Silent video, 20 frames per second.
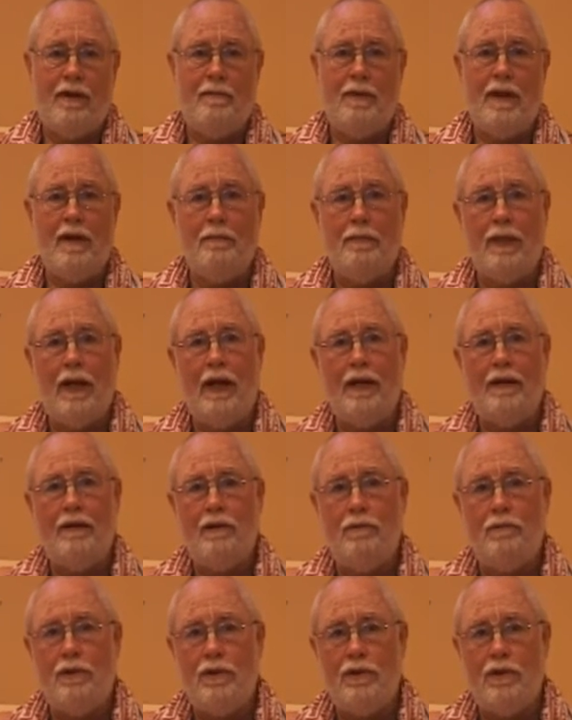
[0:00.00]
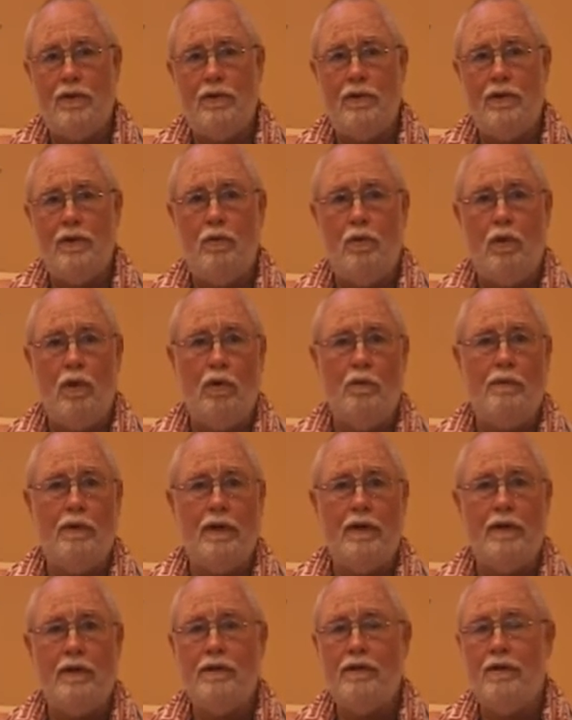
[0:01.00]
It may apply to the material
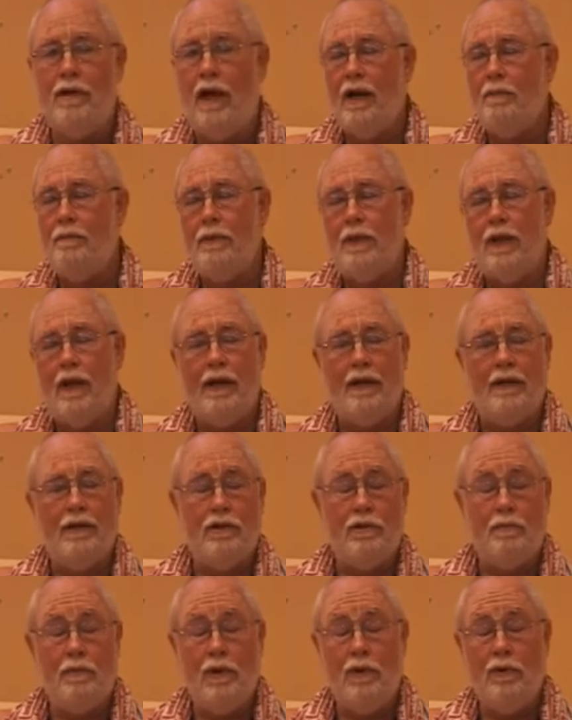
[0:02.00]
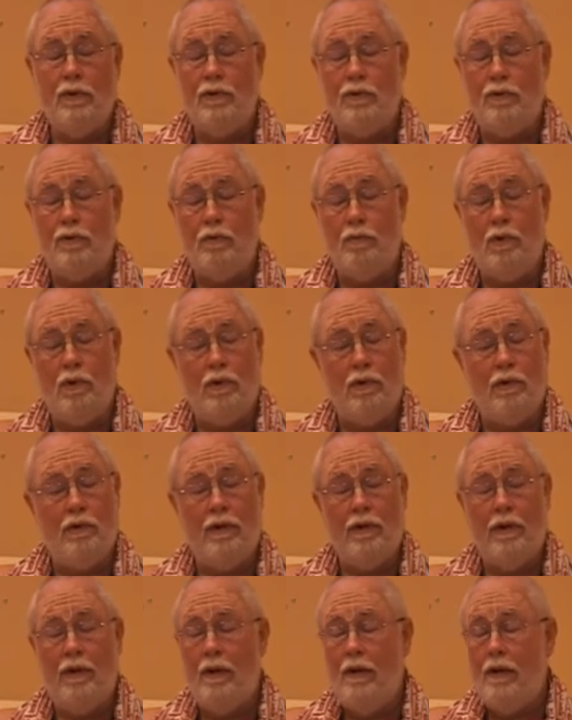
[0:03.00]
world, but it not apply in the spiritual
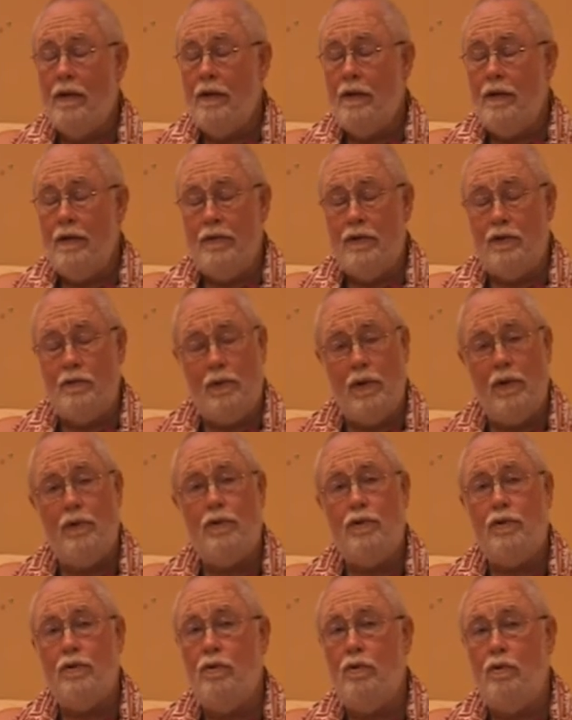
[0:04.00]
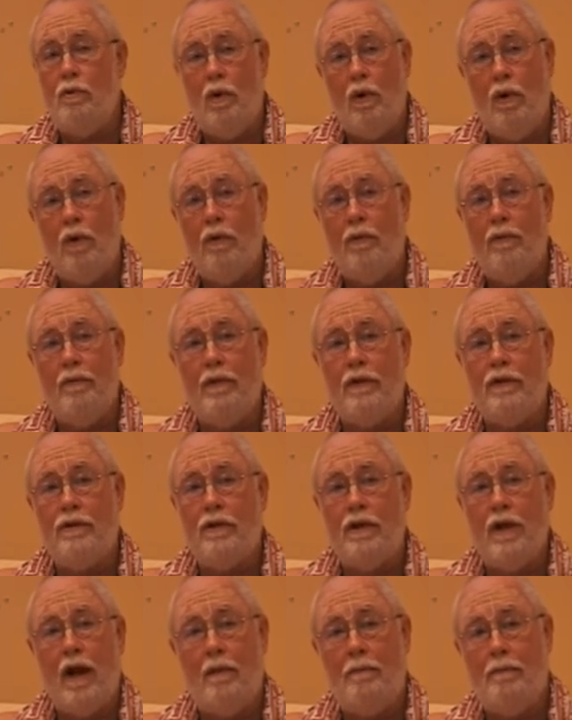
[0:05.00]
world. In the spiritual world,
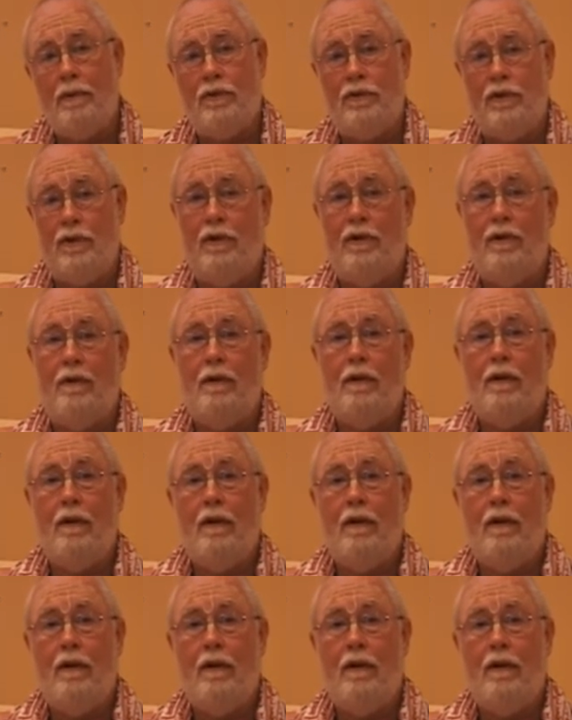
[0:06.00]
it's the opposite.